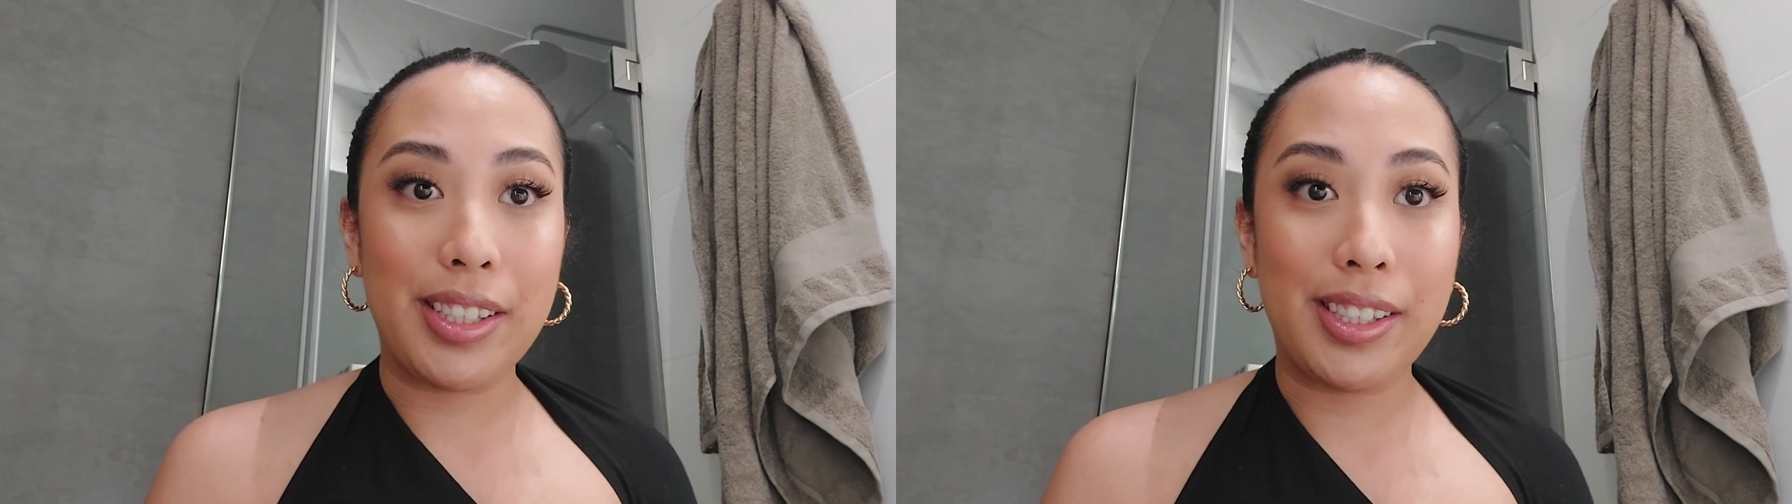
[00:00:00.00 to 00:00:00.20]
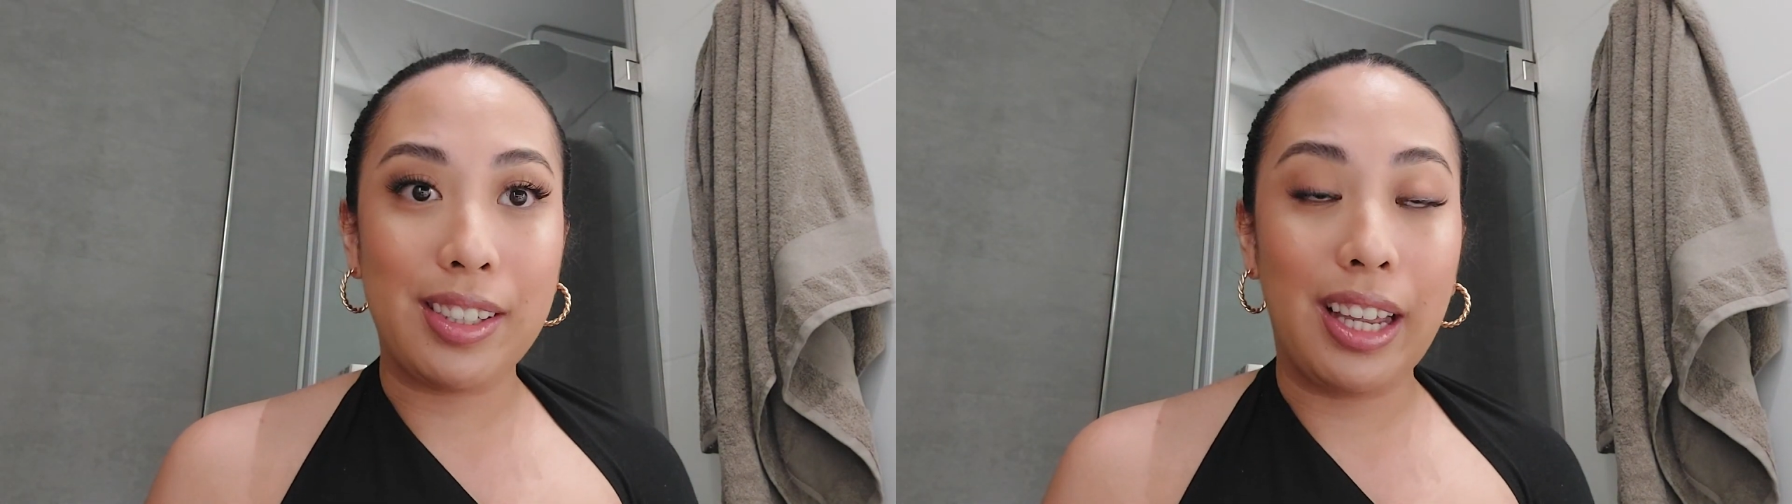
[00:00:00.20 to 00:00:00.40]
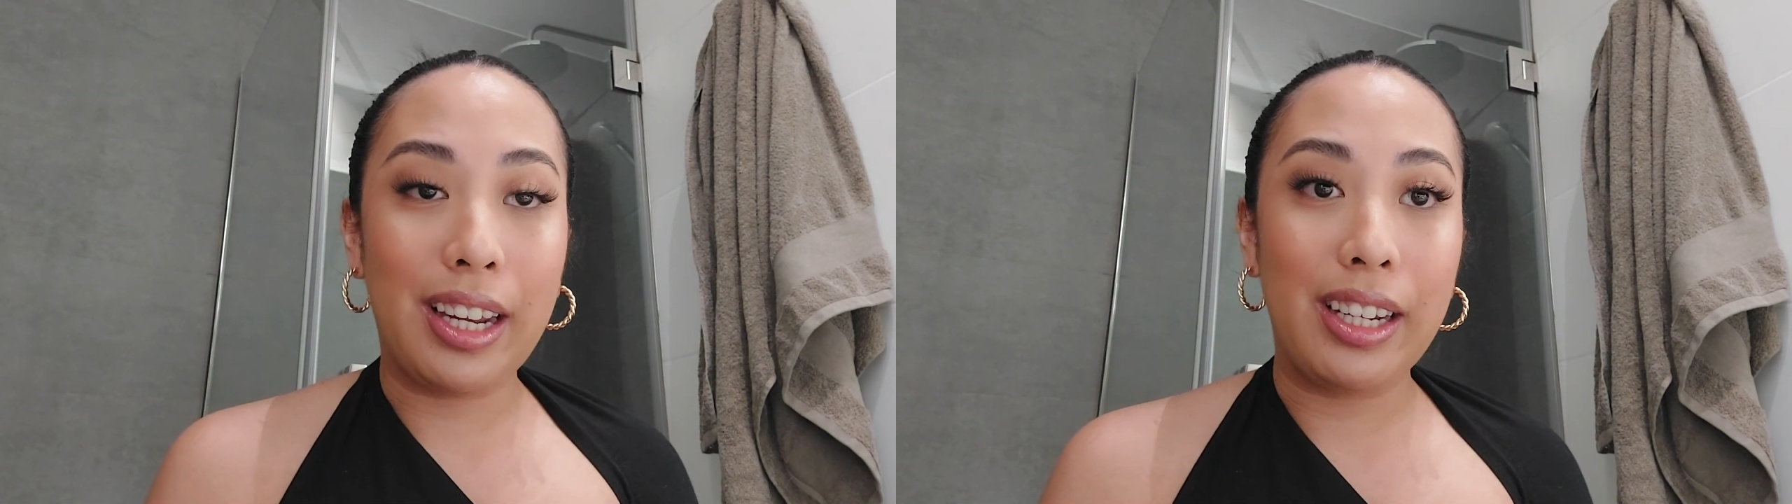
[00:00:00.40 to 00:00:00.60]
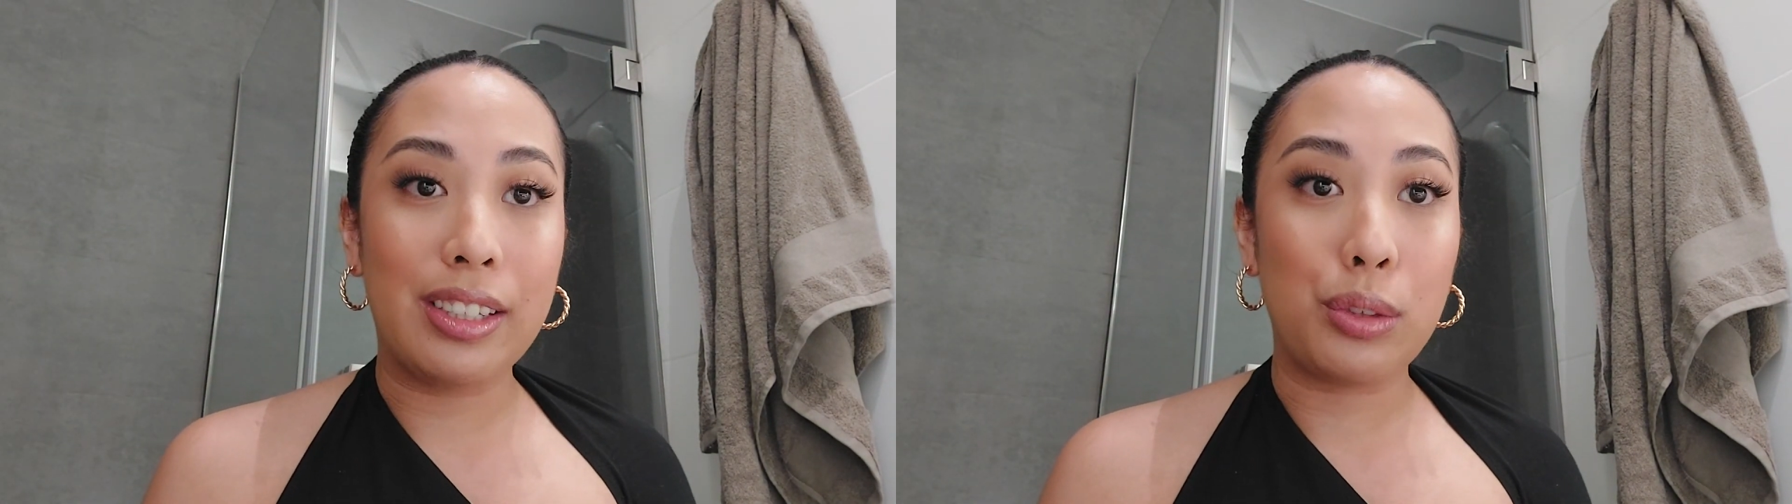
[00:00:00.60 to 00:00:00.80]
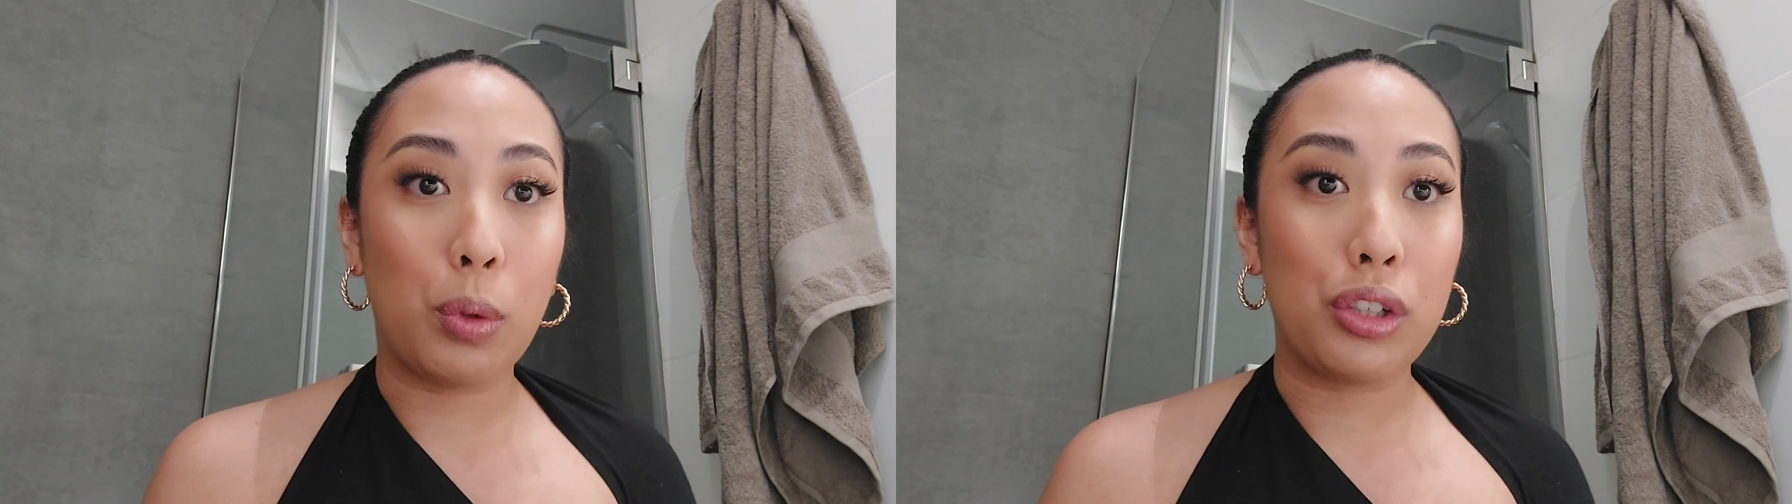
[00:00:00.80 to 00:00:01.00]
the lighting in
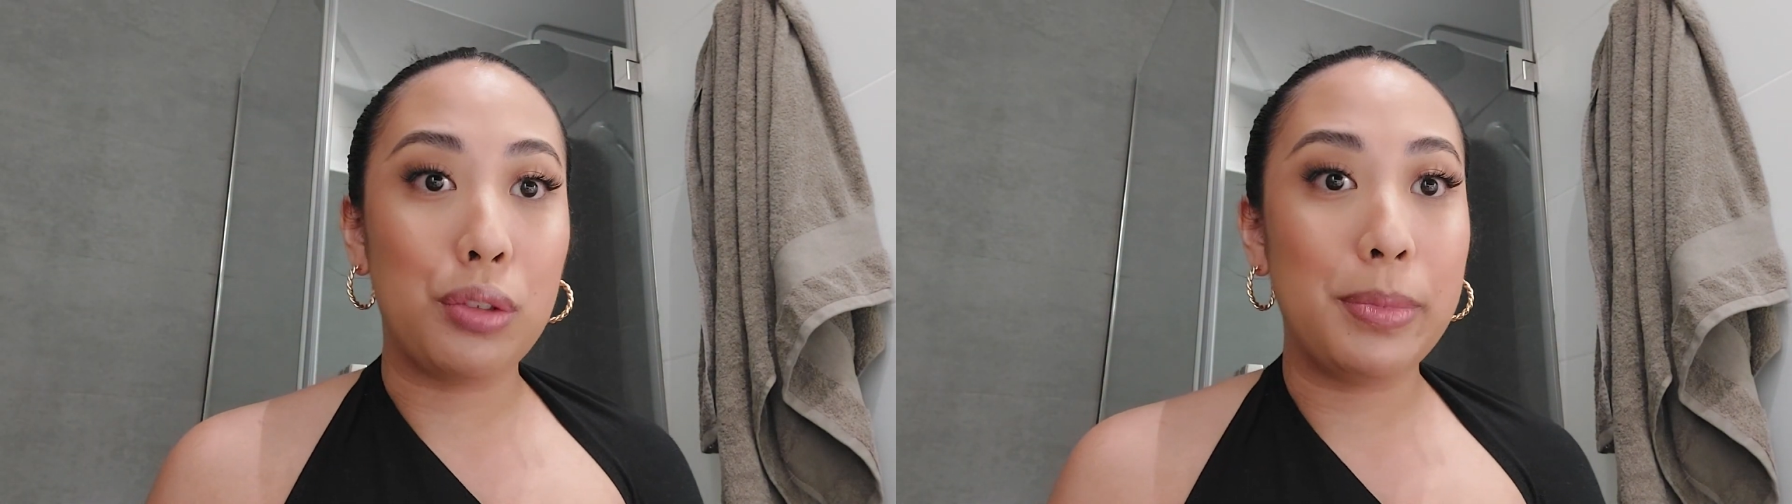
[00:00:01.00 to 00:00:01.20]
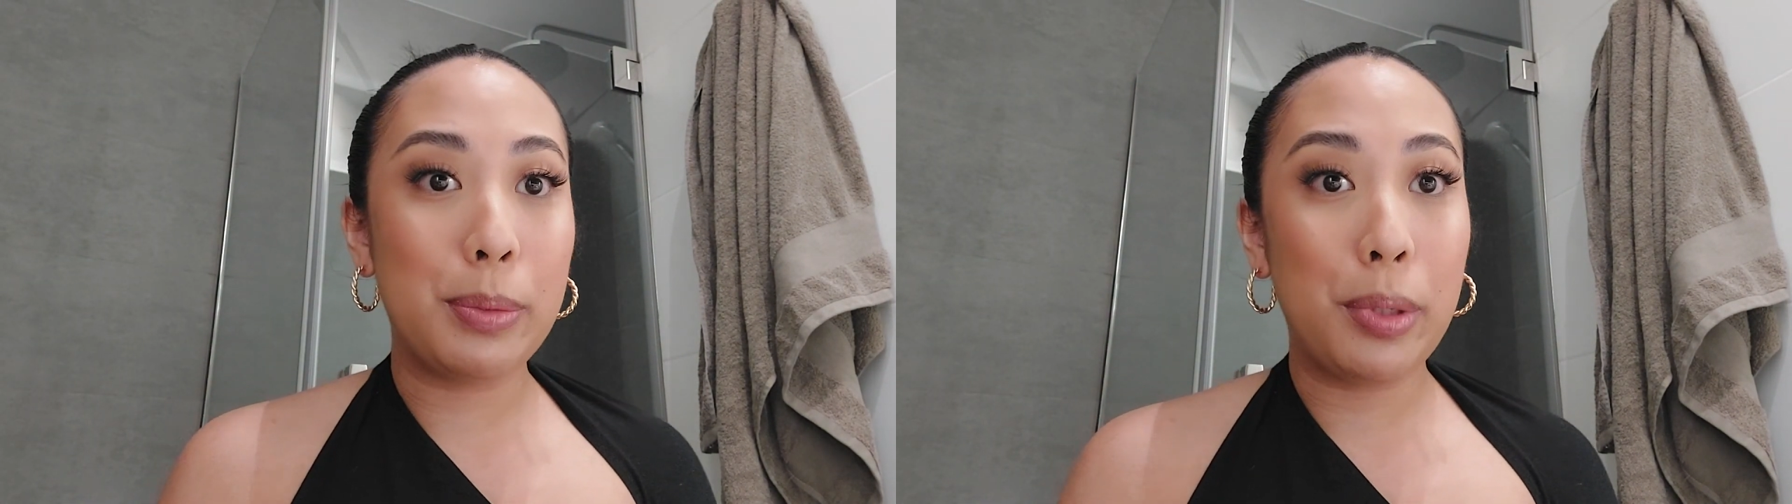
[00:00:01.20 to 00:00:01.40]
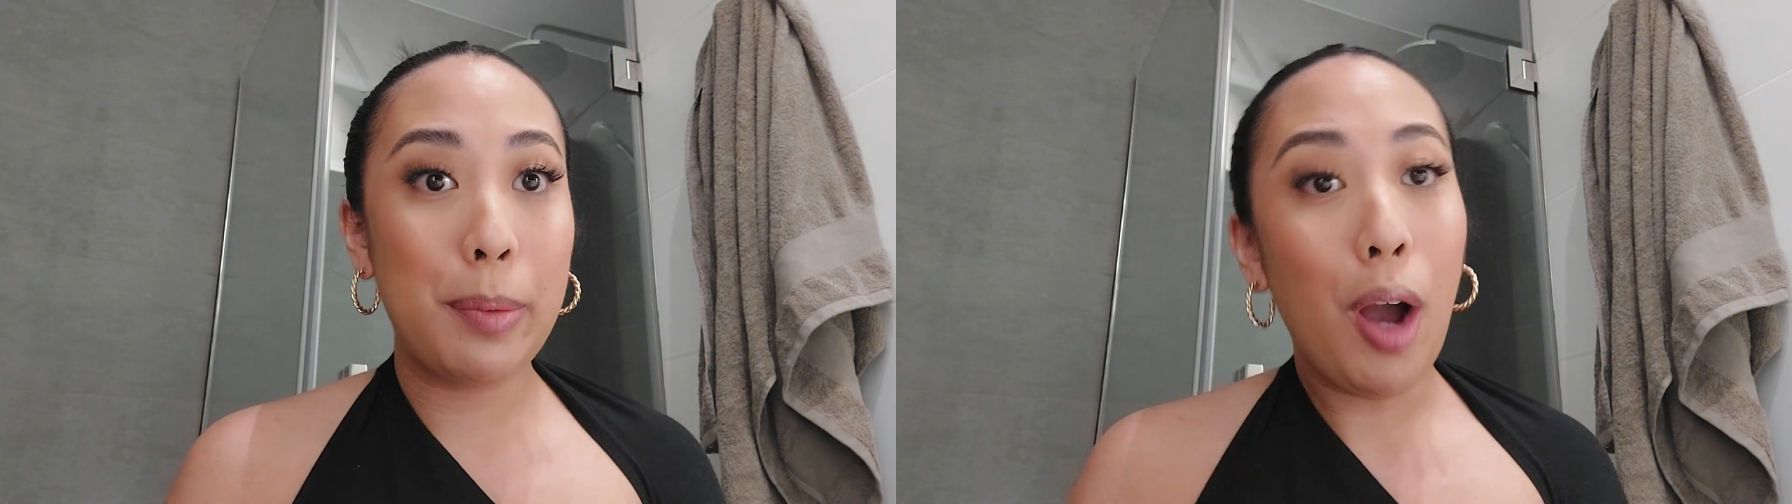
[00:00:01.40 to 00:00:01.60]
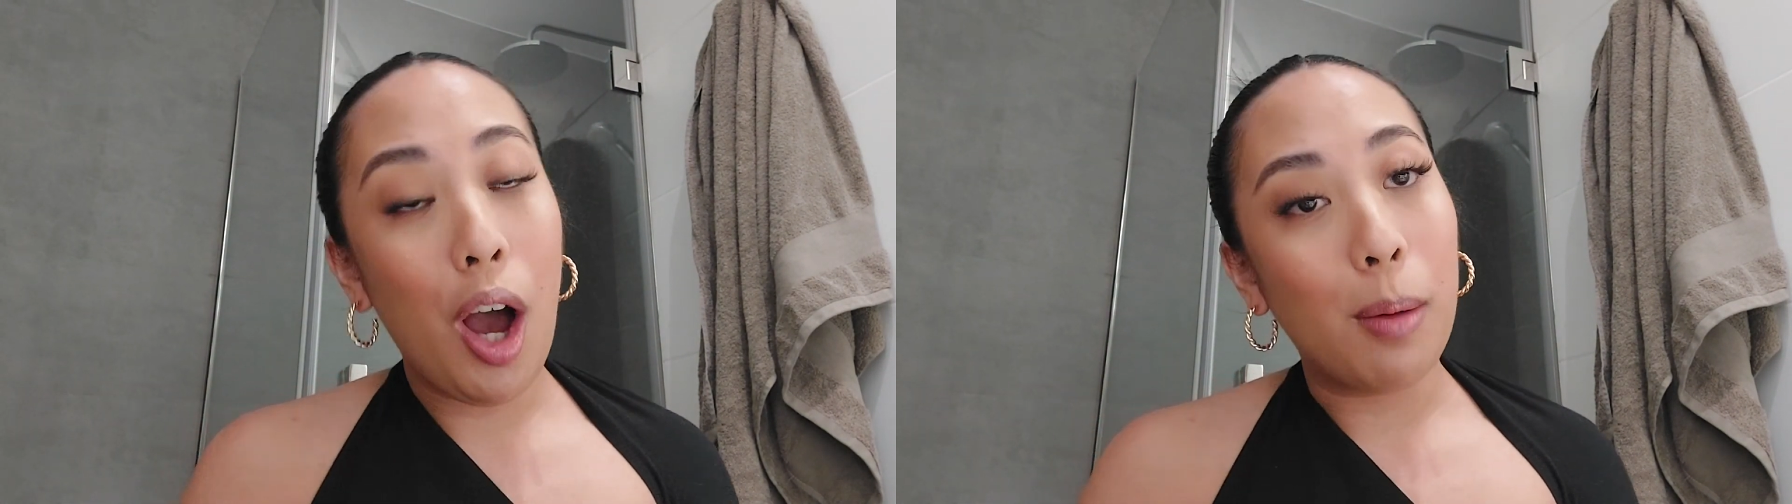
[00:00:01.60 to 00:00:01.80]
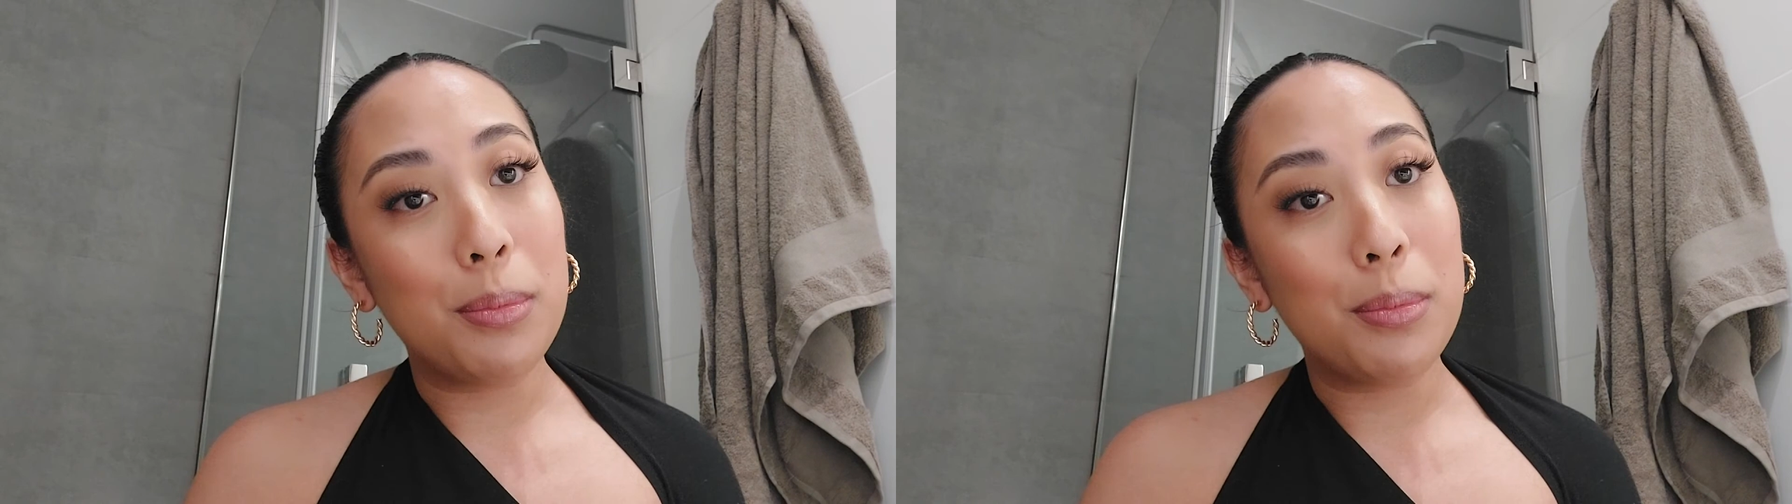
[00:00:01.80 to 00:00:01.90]
this washroom is pretty bomb.